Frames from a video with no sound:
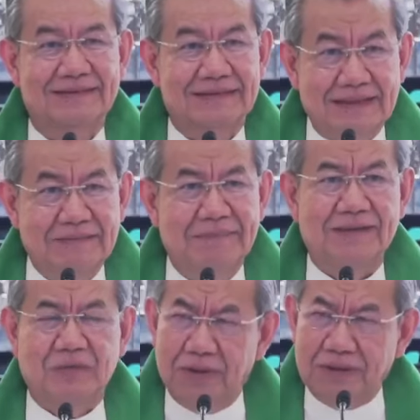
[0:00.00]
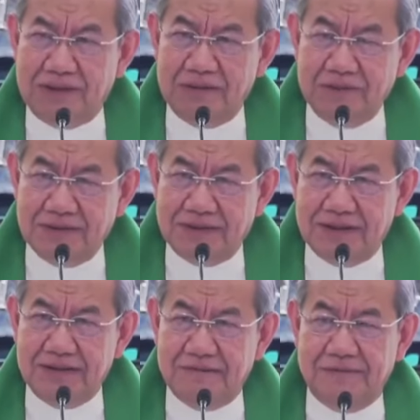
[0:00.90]
Yeah, but what have you
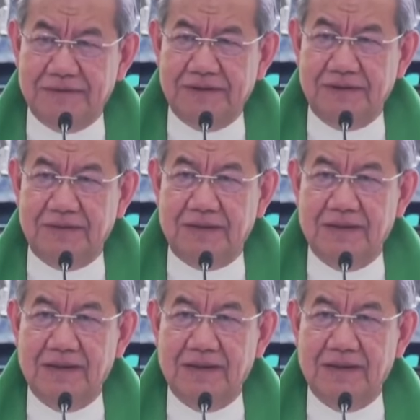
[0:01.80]
done for the Lord?